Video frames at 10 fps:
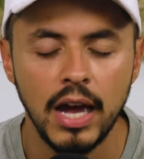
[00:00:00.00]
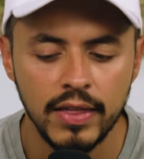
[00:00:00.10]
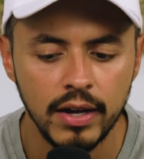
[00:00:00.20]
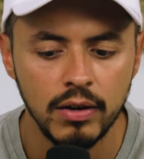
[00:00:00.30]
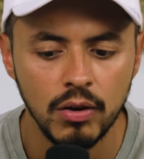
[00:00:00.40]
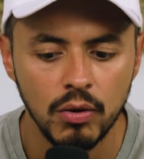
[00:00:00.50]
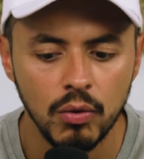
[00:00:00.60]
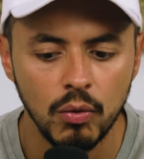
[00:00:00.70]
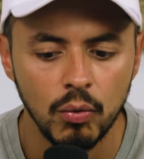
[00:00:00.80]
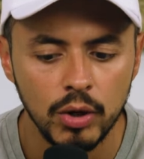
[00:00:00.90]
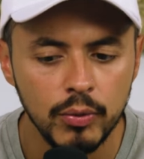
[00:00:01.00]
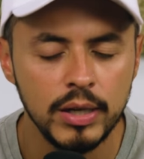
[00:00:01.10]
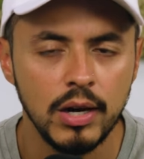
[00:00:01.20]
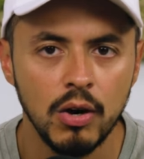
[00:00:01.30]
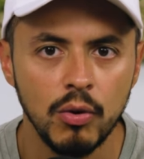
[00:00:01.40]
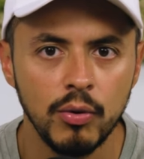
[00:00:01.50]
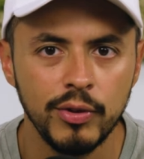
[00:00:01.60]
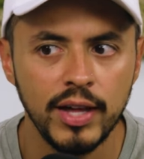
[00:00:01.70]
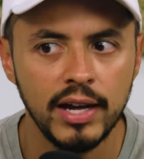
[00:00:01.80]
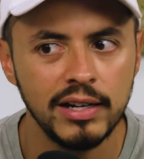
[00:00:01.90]
And then what do we
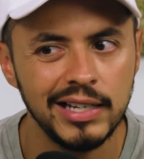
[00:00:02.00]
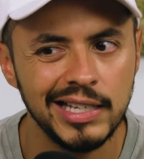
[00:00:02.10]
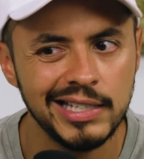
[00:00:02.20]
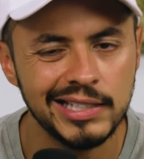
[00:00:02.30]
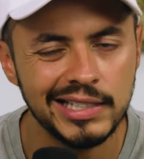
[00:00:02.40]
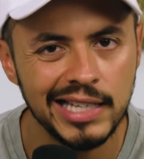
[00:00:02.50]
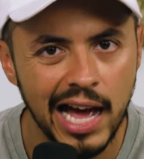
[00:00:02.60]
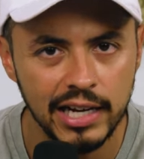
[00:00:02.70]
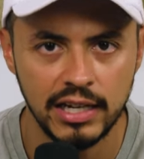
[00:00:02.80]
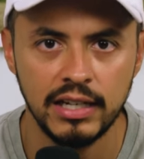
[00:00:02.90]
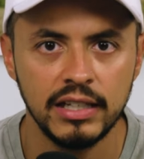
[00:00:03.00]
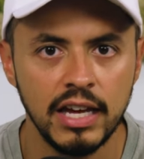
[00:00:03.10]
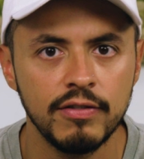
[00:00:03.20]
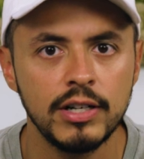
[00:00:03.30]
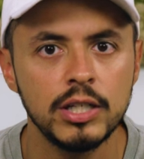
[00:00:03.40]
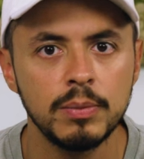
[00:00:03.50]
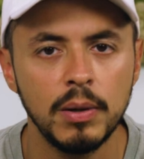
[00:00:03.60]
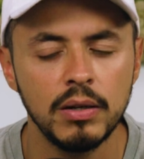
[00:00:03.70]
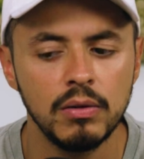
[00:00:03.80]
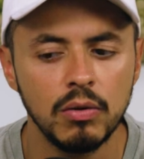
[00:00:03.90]
know that is not yet in the evidence,
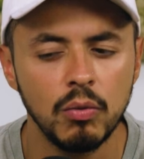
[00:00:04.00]
but